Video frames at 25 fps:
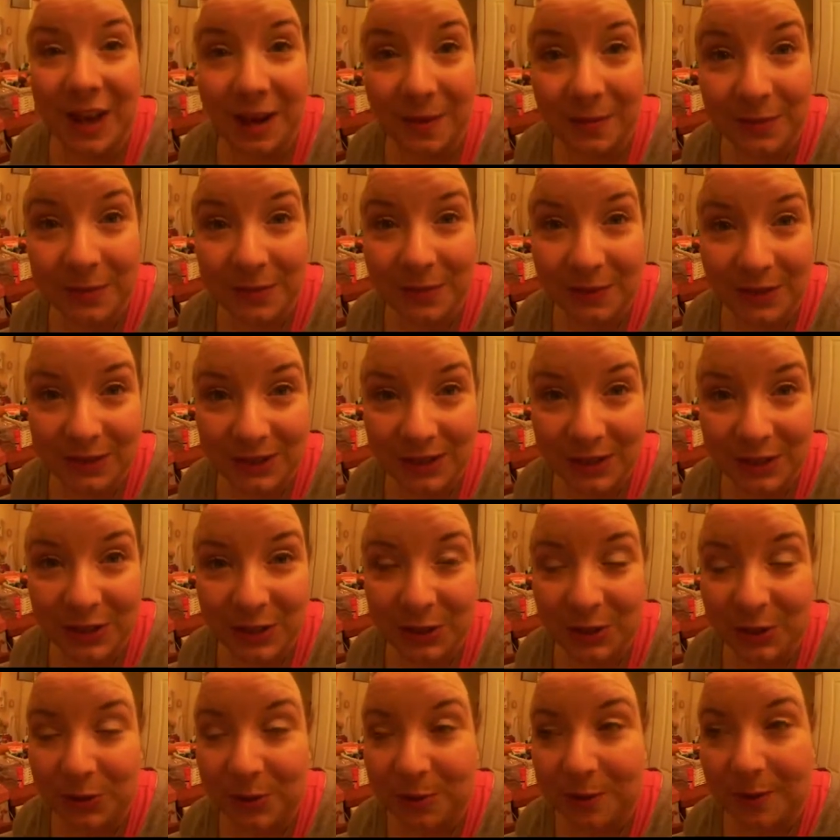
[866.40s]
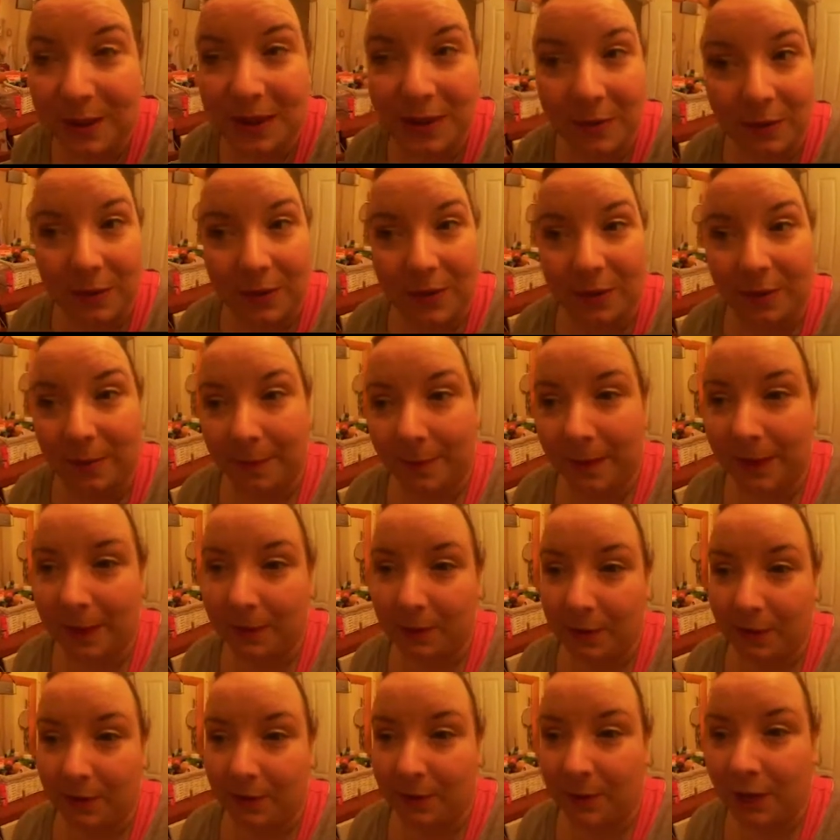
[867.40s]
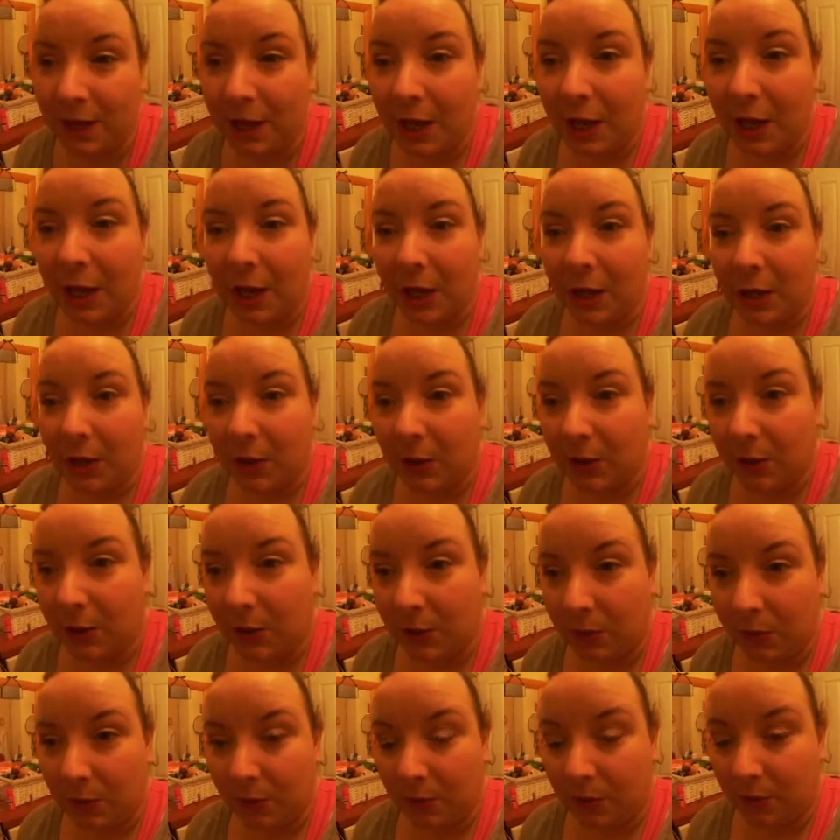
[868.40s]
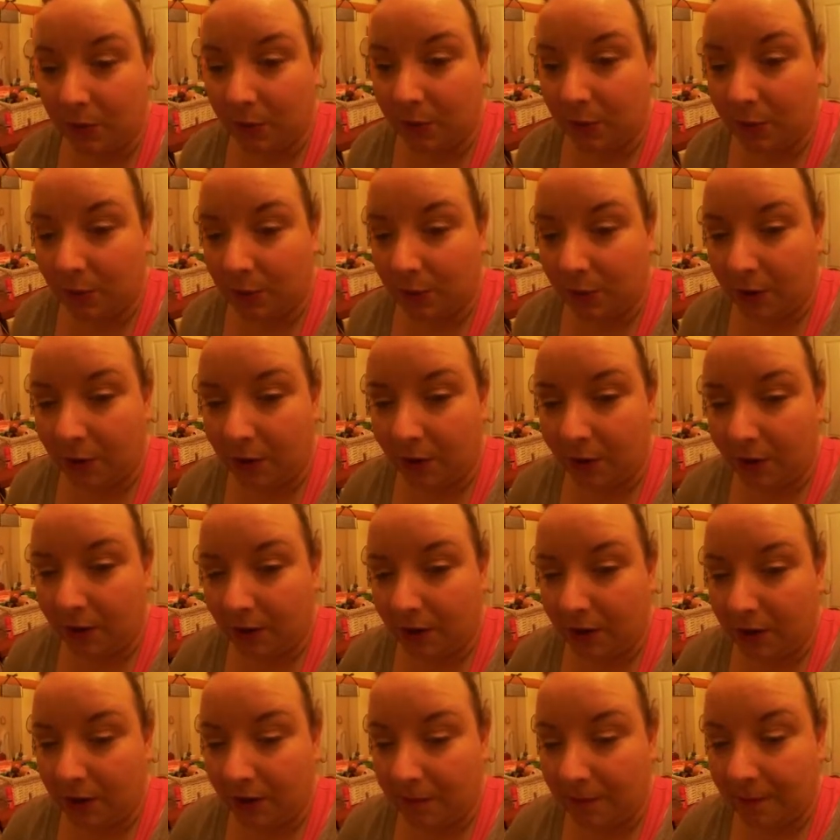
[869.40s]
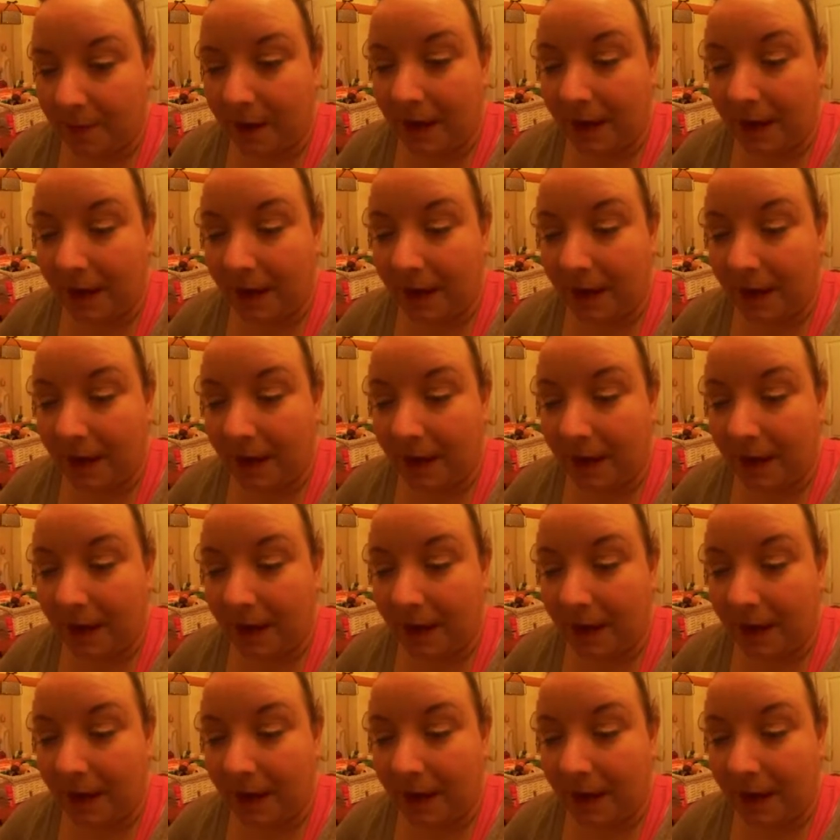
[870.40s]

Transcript: James went to meet with the people who were